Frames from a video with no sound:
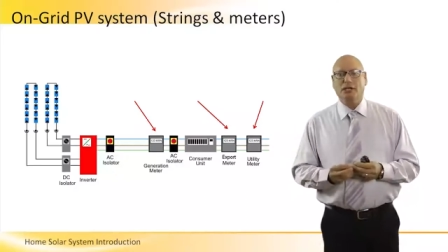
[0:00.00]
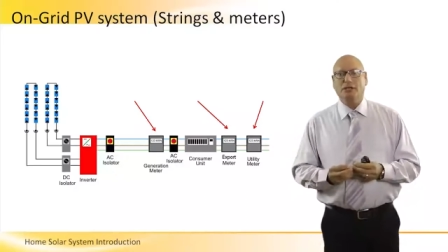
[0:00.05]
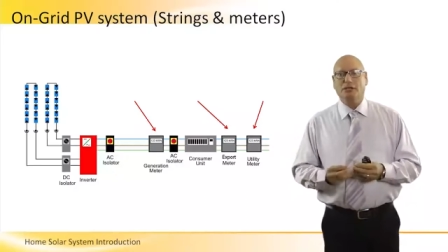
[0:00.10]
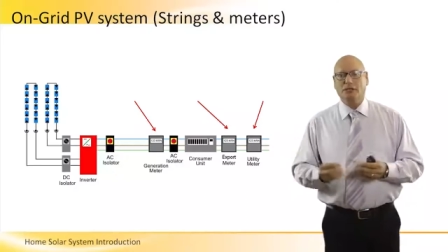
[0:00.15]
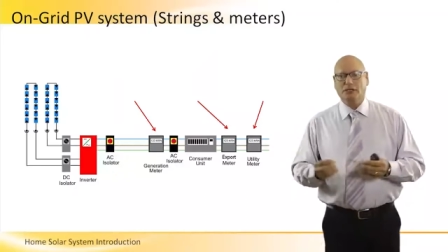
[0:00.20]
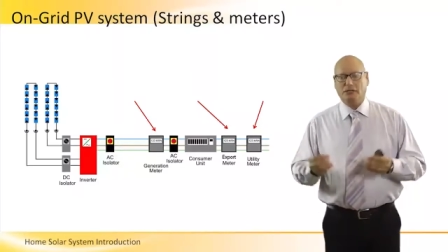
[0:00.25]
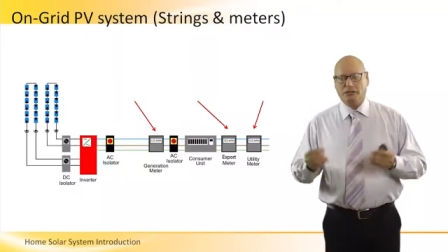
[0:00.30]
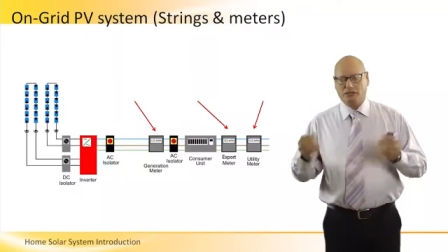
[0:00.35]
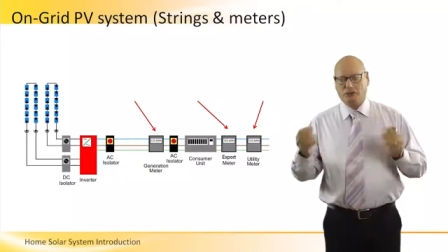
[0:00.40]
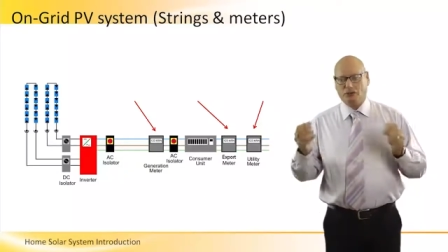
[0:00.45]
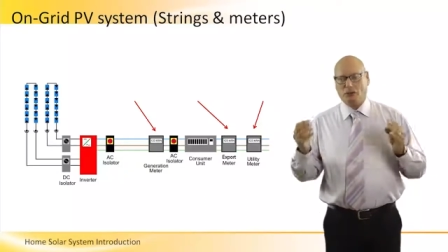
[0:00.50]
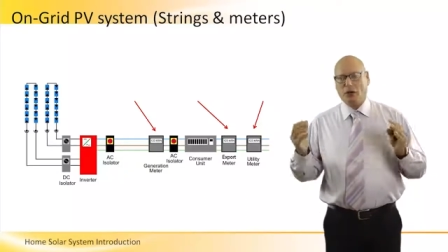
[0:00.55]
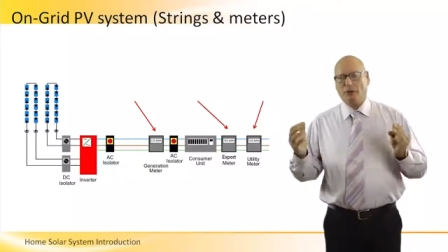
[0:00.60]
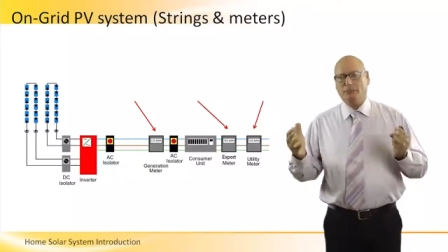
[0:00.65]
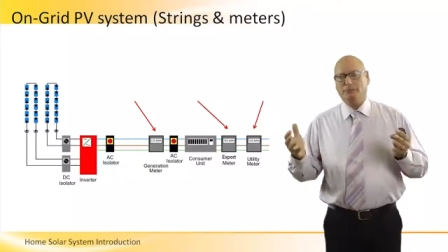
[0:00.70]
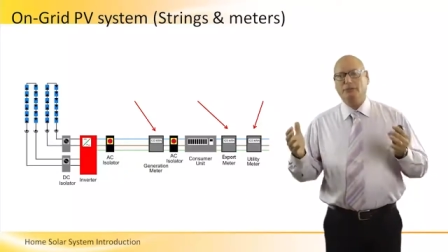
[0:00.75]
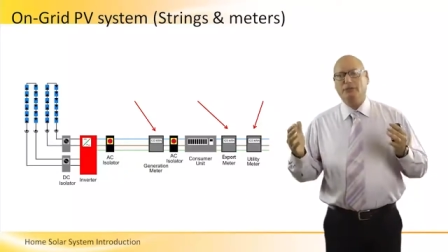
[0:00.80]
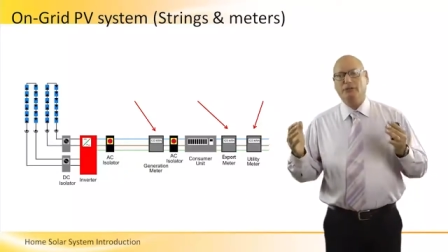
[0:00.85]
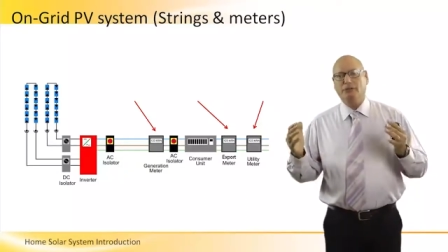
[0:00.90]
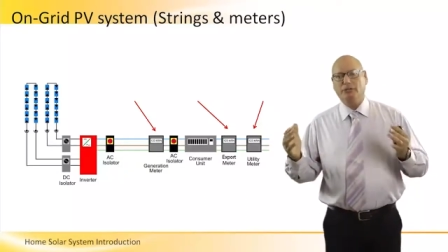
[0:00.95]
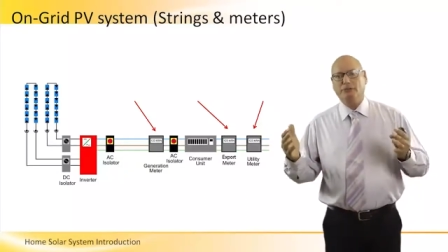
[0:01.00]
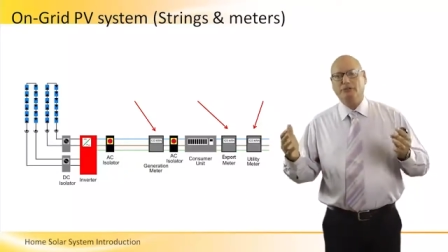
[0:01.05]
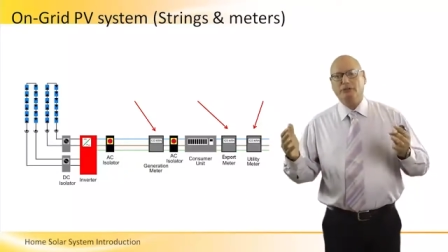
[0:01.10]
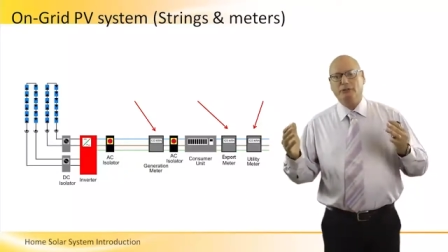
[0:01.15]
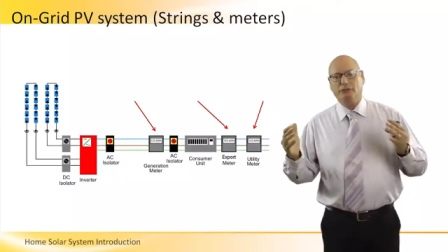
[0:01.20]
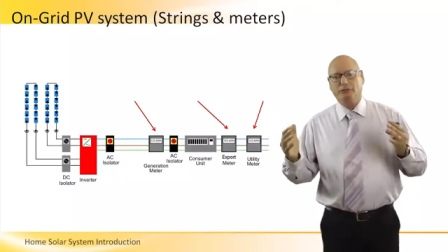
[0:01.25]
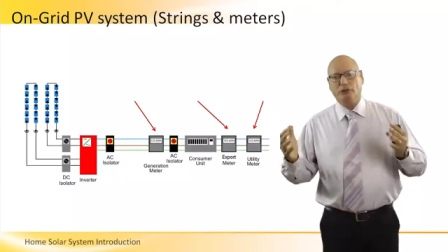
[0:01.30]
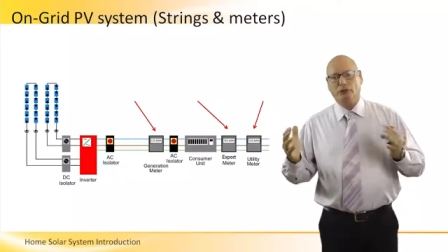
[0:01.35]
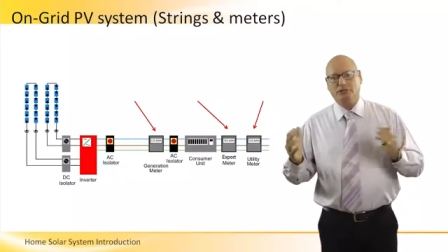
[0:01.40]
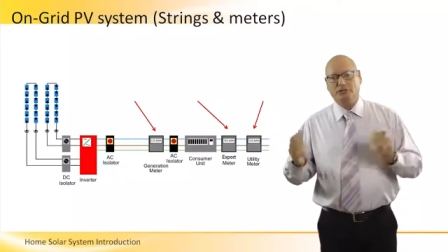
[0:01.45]
in top level
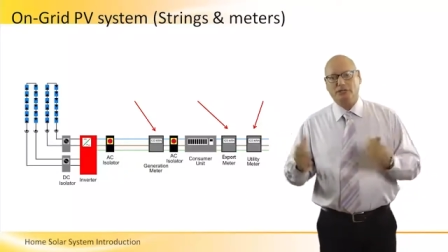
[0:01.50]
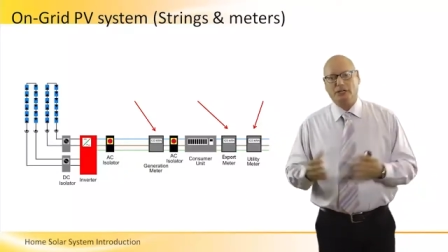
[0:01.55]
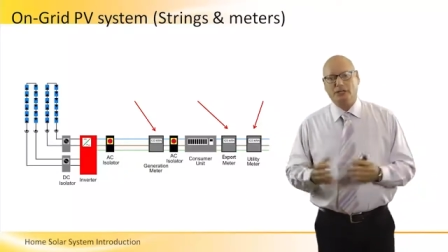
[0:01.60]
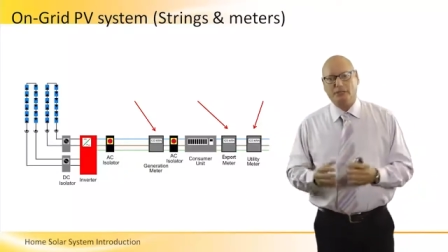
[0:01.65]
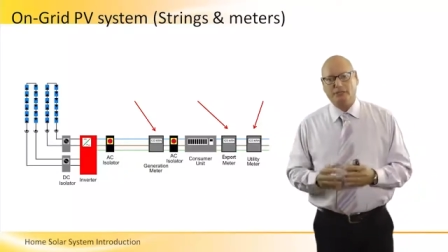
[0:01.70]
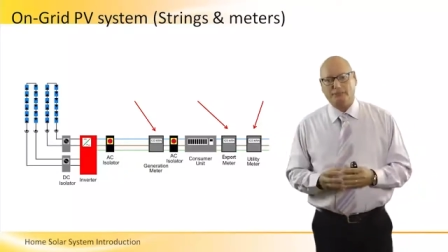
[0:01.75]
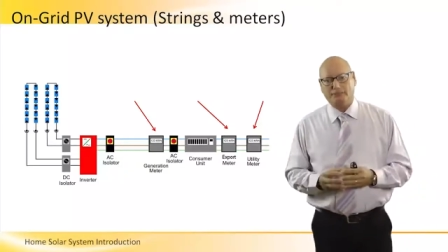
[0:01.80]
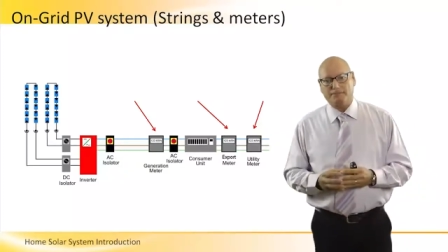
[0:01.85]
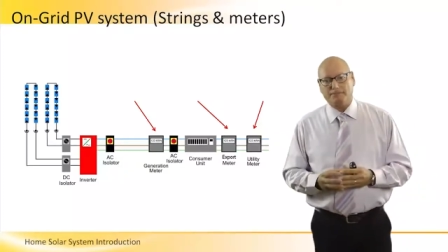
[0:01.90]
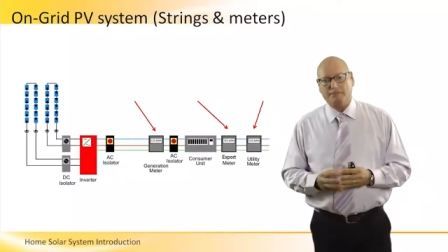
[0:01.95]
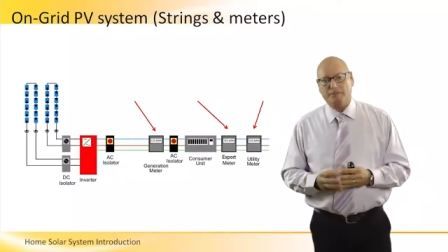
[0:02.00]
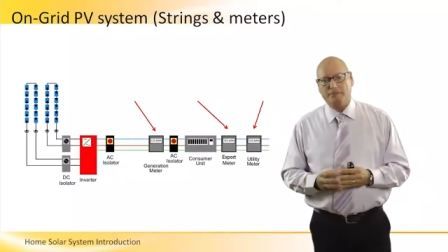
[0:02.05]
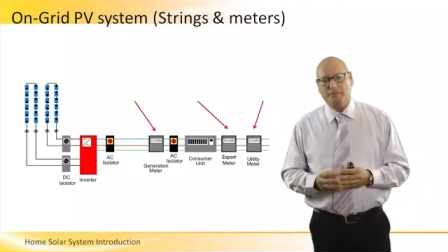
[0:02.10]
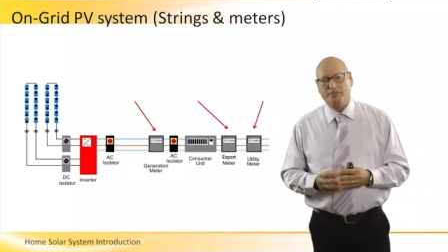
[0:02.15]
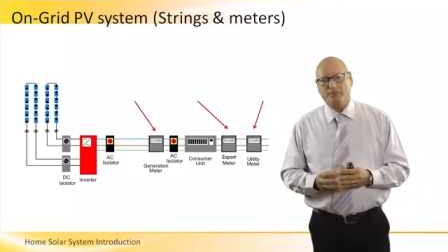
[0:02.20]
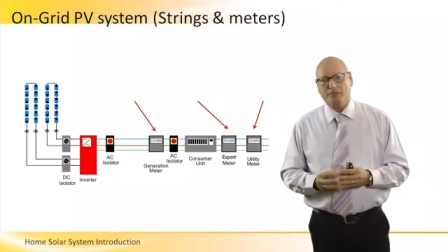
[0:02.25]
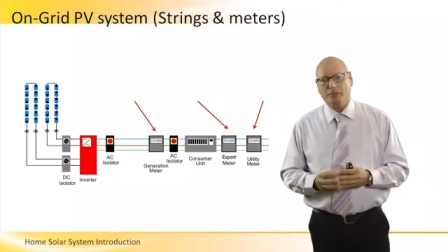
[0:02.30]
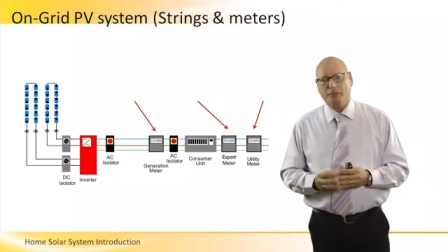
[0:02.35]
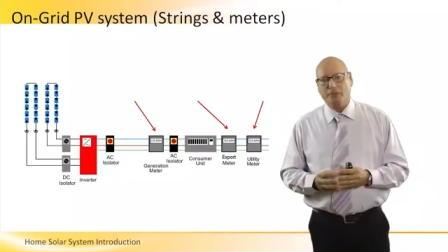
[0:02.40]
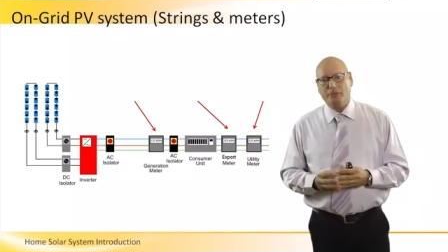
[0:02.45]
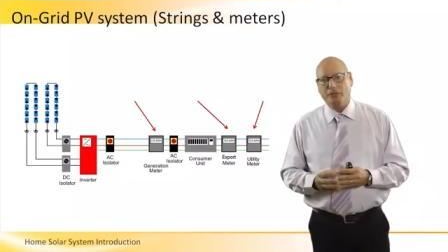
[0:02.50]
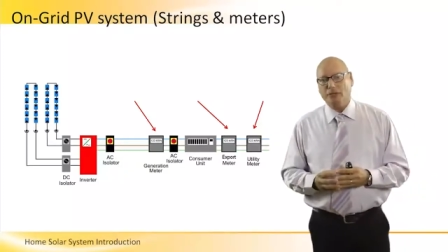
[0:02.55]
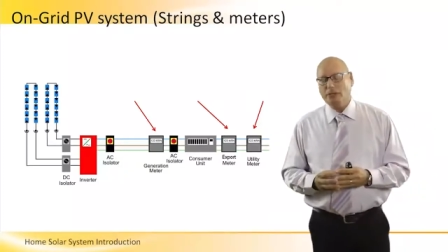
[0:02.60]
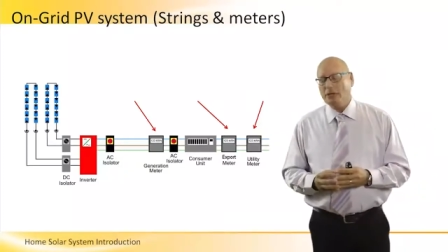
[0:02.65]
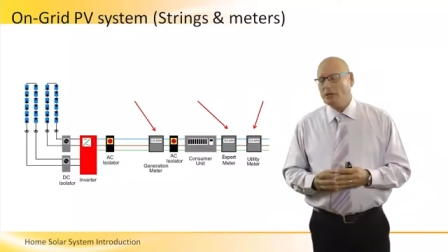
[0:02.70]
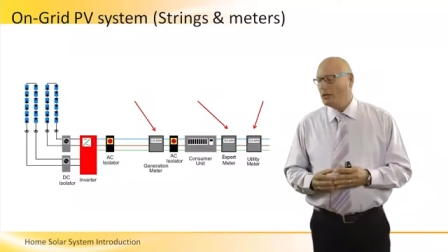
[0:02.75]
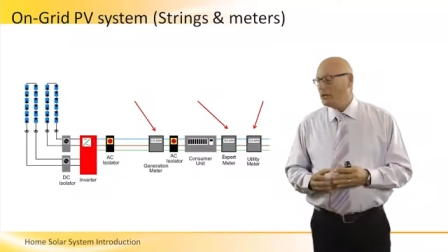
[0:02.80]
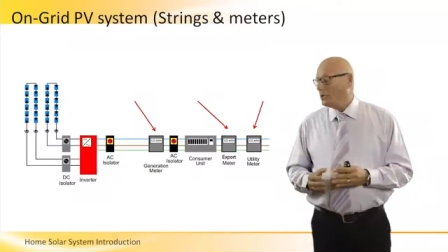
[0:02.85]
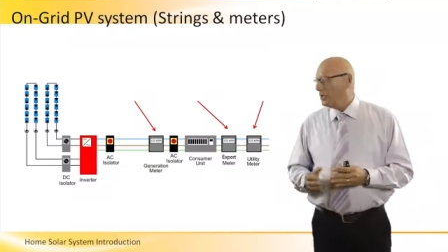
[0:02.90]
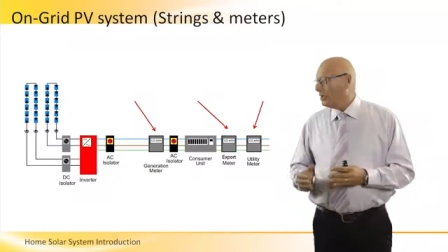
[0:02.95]
block diagram.
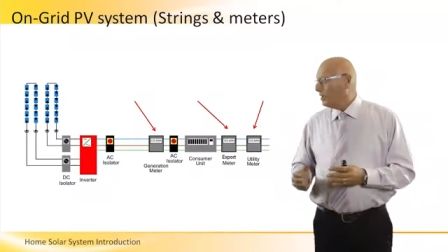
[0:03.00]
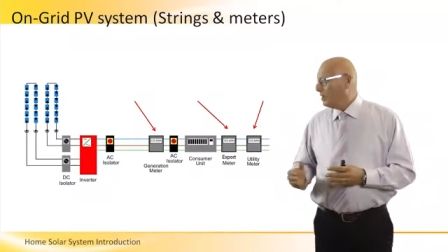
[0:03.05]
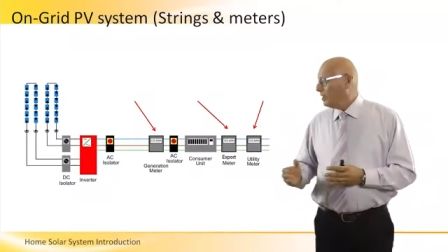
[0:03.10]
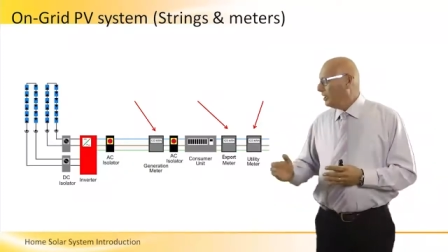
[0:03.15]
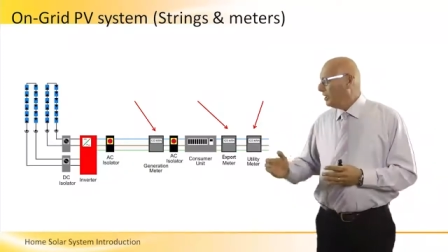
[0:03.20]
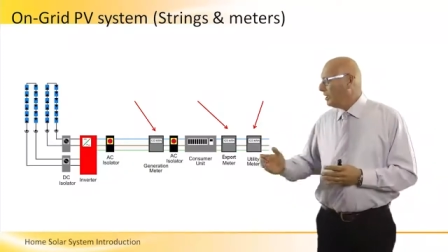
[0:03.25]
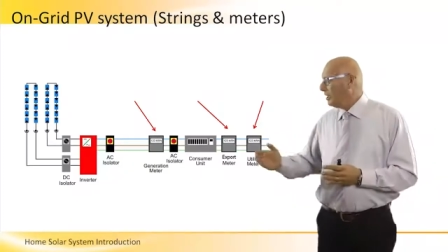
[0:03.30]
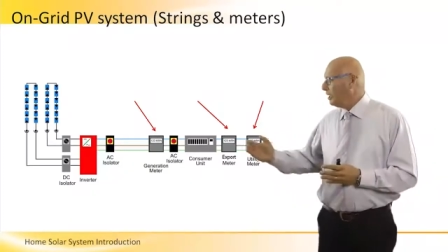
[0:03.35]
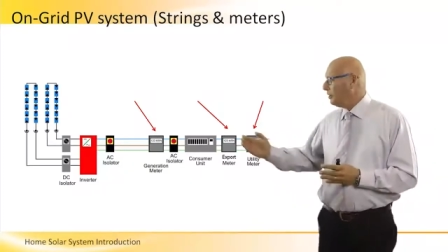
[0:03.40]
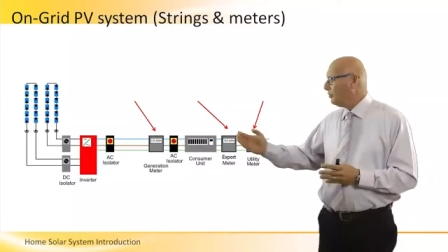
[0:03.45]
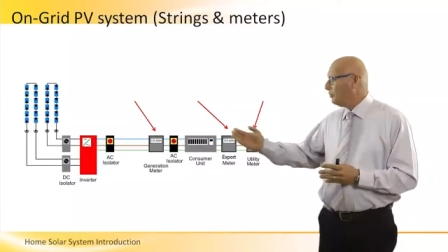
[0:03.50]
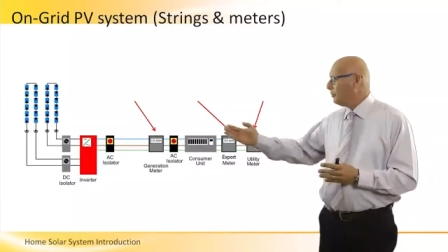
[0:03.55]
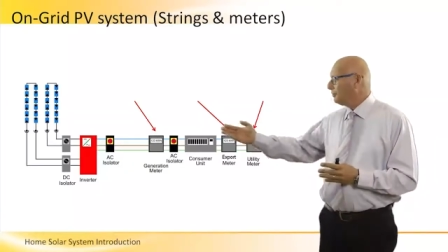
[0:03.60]
Here